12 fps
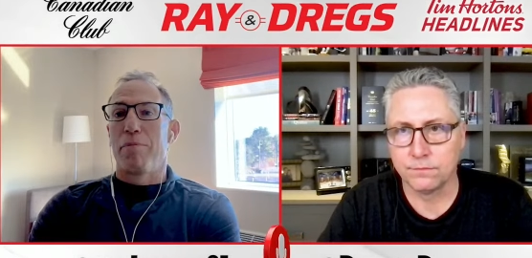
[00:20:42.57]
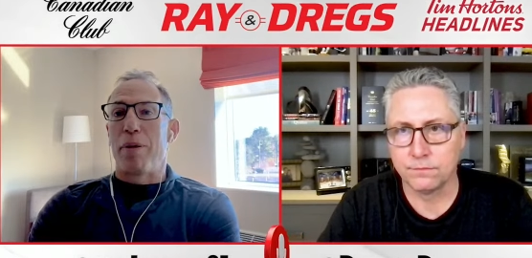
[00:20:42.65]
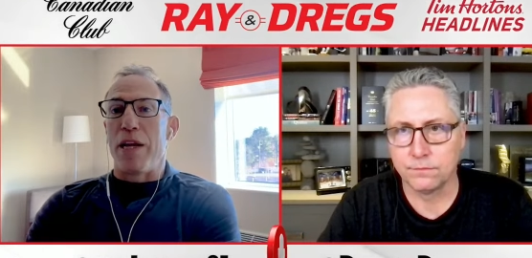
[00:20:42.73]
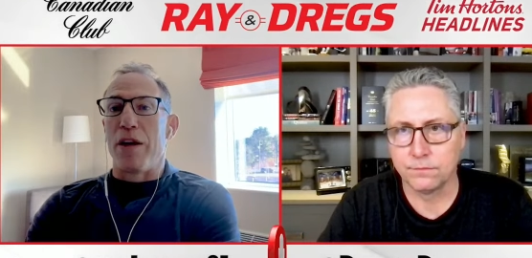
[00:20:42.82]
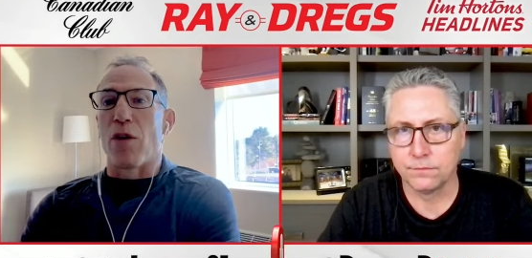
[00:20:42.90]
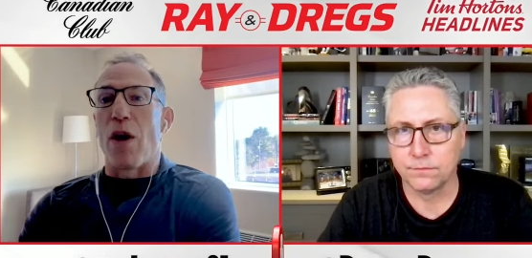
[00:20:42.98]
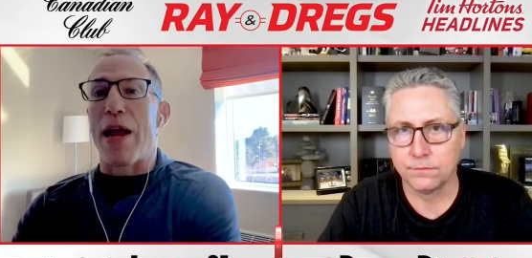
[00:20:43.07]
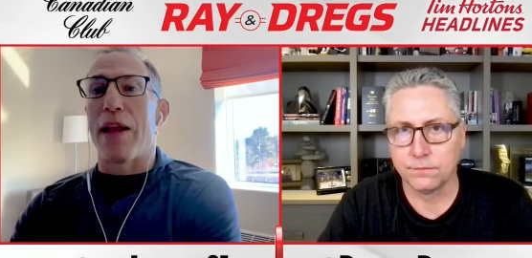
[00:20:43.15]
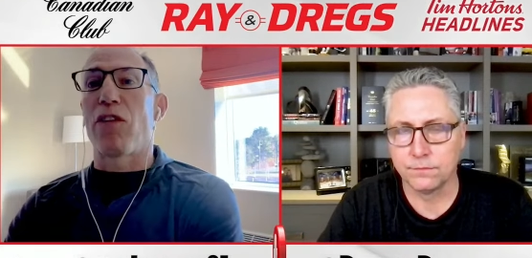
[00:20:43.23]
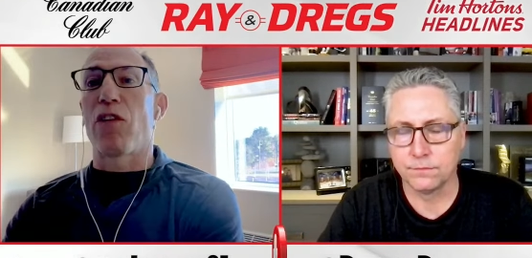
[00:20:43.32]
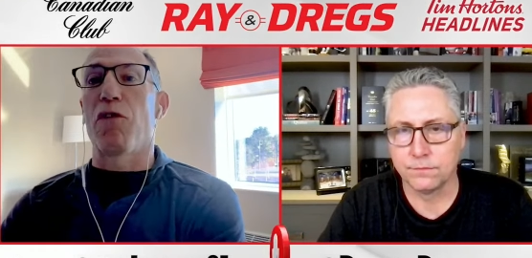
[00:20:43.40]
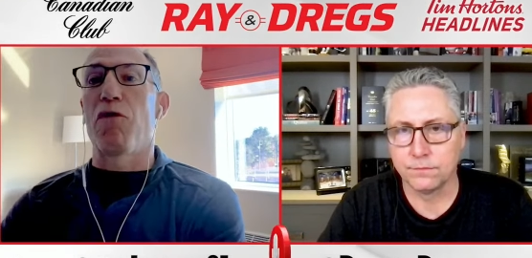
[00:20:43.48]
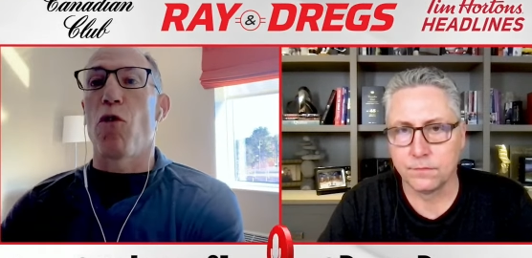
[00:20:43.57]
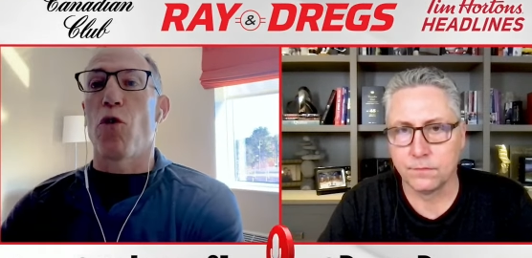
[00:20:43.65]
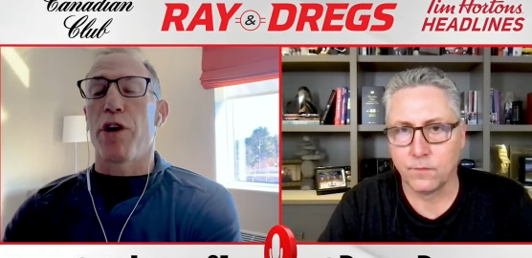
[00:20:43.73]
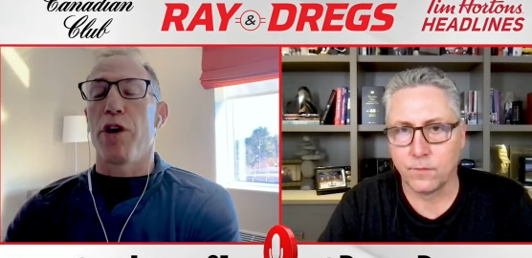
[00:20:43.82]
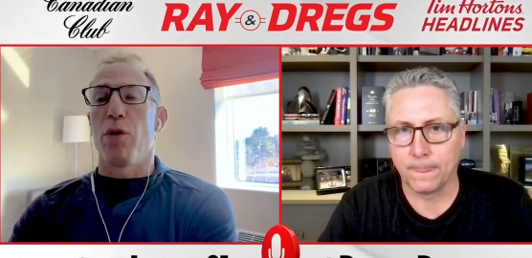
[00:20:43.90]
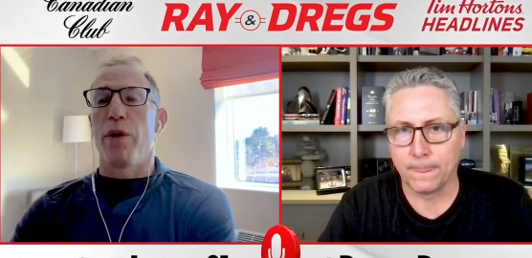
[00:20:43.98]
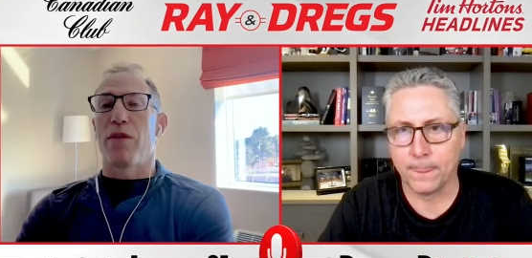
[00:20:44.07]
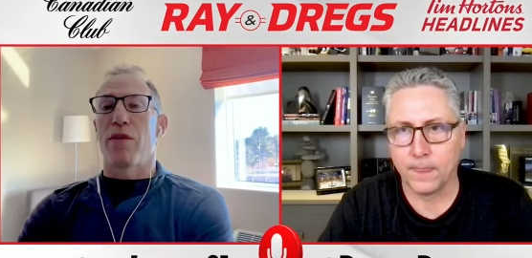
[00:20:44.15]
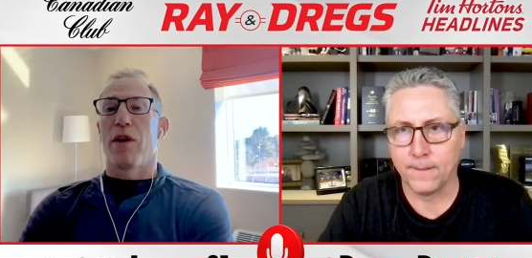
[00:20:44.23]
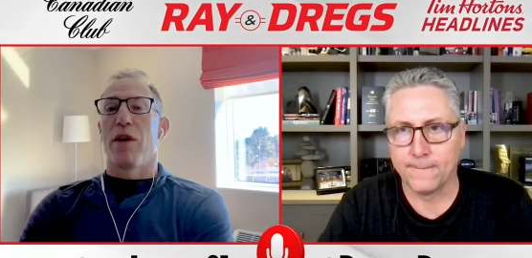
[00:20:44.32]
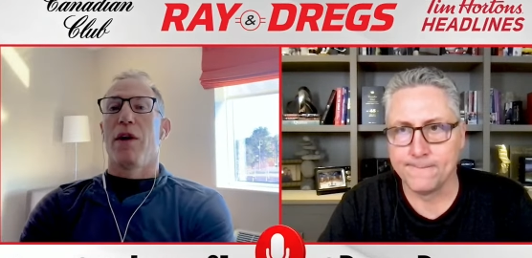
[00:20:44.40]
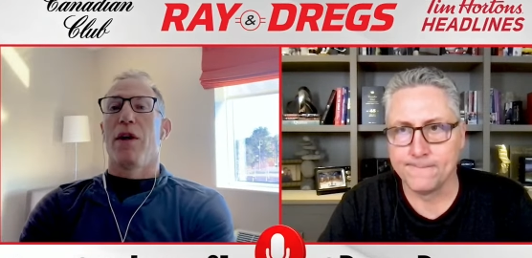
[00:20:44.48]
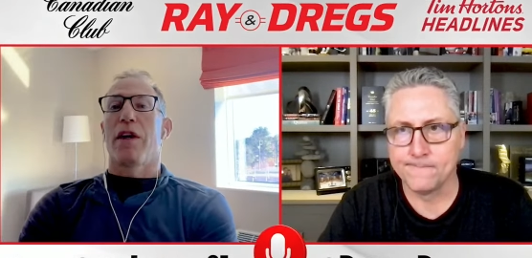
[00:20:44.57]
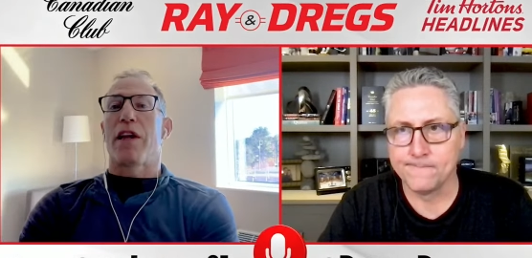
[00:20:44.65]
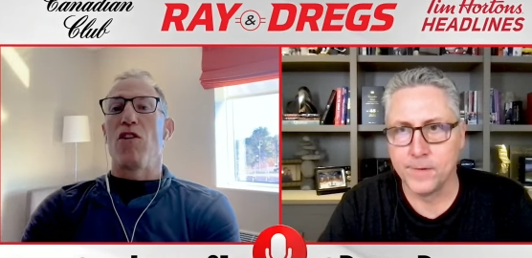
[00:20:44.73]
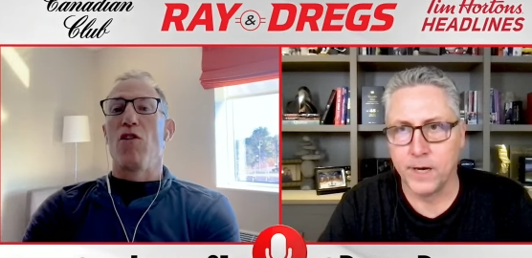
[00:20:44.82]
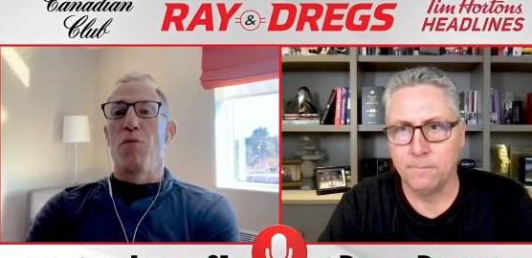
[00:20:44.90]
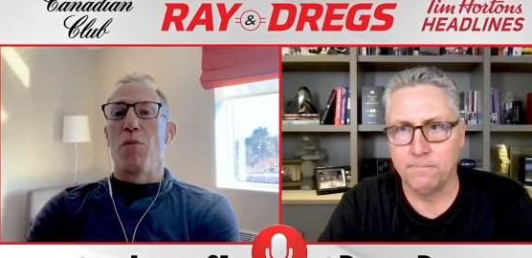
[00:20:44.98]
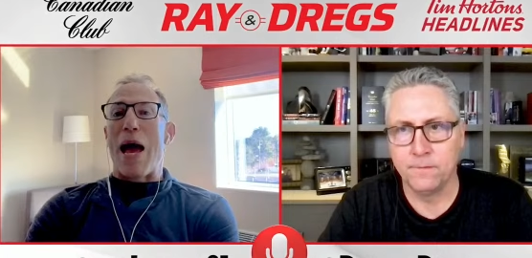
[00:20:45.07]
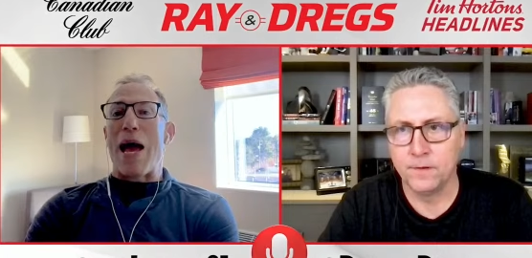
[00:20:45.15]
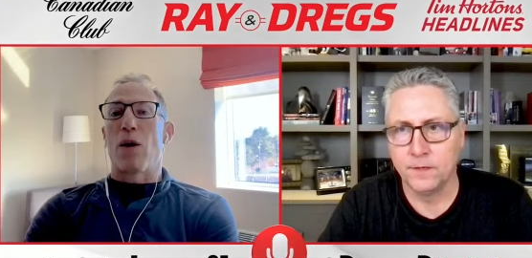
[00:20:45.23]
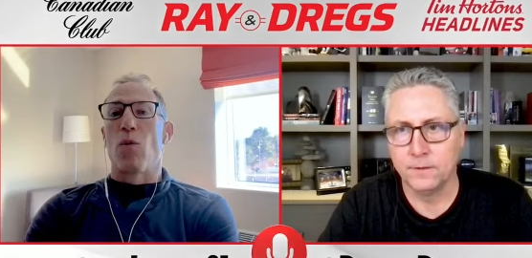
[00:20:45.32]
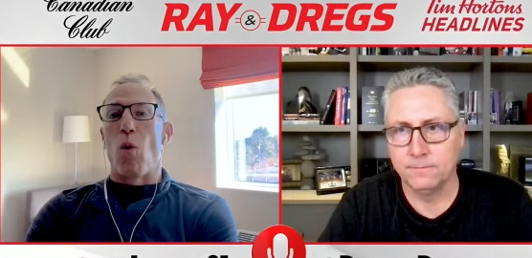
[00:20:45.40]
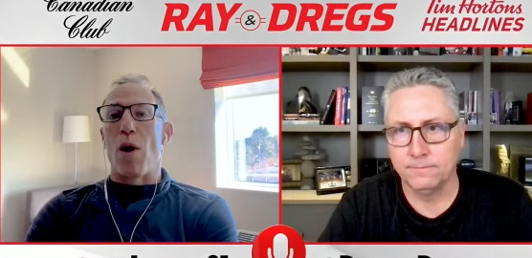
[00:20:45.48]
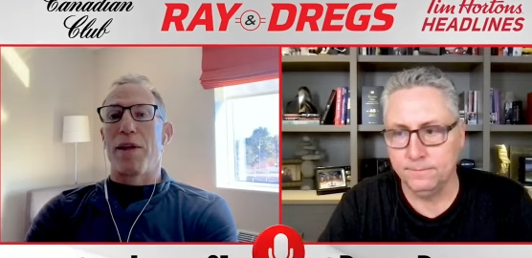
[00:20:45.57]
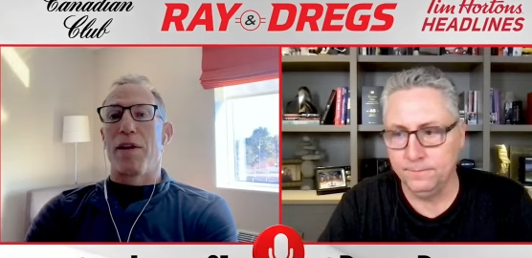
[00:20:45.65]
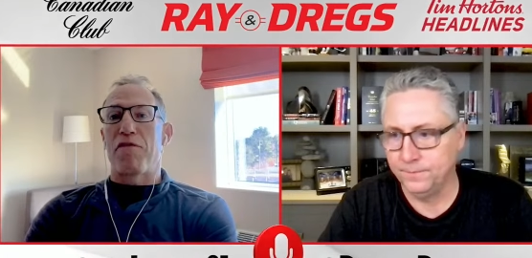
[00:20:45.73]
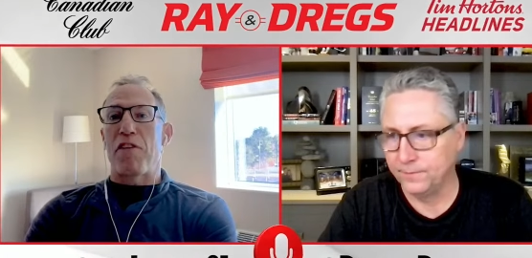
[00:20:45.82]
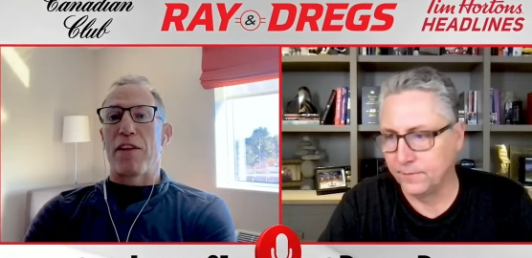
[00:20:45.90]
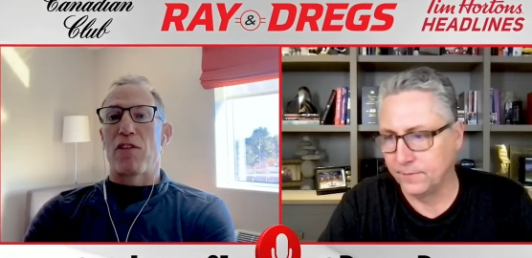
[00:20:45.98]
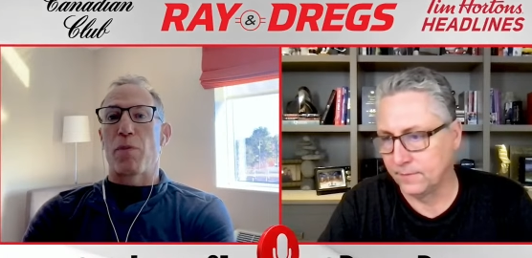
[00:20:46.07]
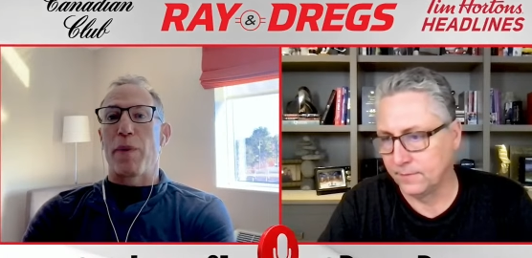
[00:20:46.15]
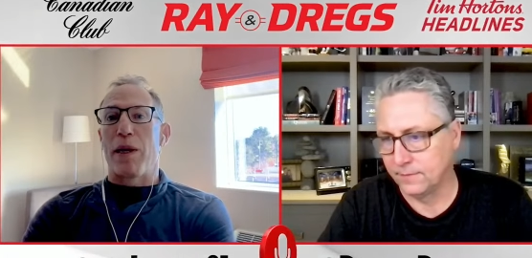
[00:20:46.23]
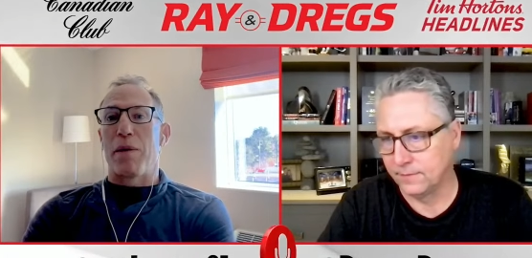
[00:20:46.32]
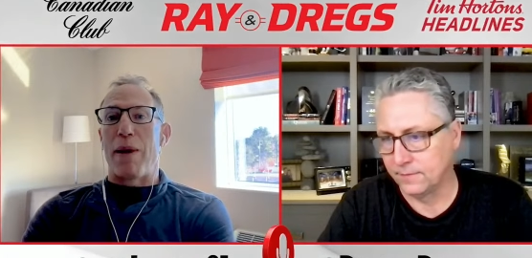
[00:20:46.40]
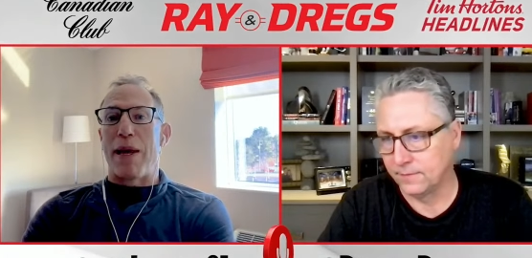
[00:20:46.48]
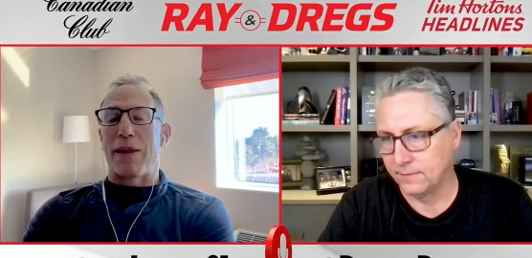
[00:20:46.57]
Speaker 1: be your answer for you is yeah. can you add one defenseman and